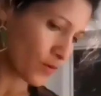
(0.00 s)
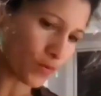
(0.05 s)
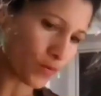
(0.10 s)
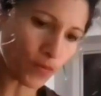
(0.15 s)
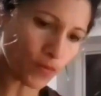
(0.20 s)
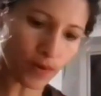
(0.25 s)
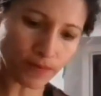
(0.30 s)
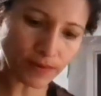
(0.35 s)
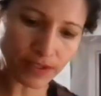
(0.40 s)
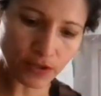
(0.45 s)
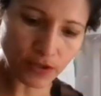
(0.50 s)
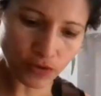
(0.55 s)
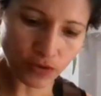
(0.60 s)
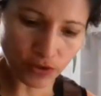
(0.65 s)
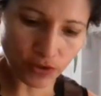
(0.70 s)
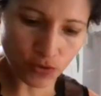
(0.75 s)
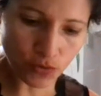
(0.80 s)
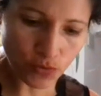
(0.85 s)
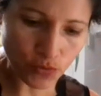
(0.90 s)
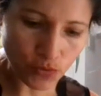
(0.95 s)
what we're
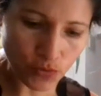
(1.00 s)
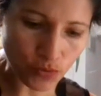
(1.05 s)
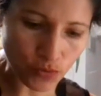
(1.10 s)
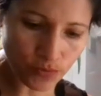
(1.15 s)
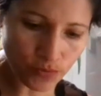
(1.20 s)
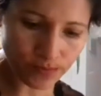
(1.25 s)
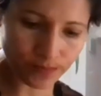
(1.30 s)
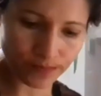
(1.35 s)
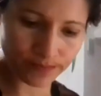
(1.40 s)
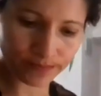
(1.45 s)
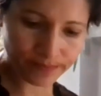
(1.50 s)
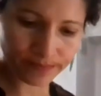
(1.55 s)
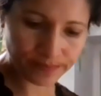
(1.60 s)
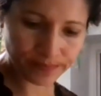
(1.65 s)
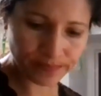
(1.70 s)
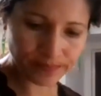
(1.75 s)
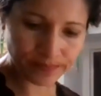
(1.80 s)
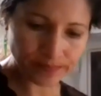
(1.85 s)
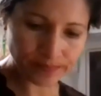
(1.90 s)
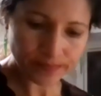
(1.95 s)
gonna do
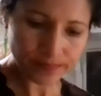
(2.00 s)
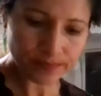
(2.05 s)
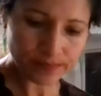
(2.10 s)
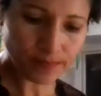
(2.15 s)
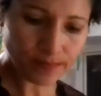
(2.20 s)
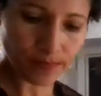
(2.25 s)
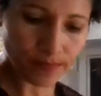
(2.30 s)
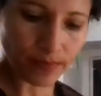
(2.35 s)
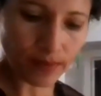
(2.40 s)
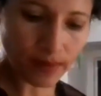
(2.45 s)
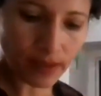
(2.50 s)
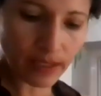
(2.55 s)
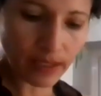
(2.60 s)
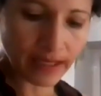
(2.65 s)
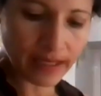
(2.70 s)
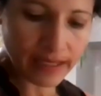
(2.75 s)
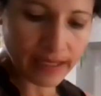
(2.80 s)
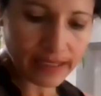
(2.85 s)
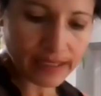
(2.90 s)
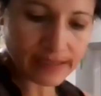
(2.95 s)

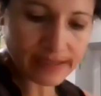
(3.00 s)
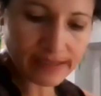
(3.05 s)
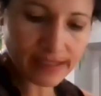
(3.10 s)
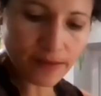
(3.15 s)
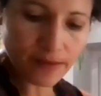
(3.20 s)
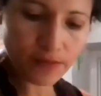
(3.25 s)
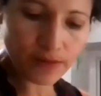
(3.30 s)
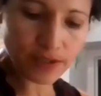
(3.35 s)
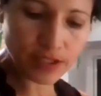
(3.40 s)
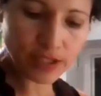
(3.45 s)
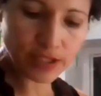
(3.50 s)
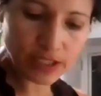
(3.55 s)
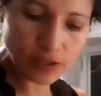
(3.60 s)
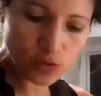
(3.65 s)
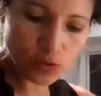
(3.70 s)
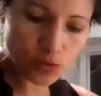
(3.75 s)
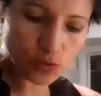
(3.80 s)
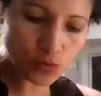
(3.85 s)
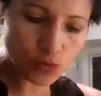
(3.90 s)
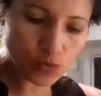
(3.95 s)
is that we need
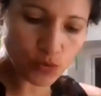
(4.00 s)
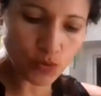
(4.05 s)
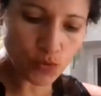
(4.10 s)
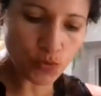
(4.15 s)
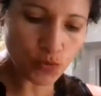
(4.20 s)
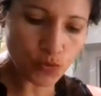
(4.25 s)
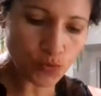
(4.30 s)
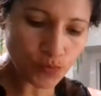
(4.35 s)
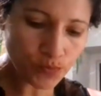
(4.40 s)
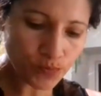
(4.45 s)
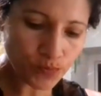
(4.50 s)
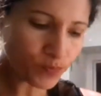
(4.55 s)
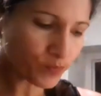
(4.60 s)
to do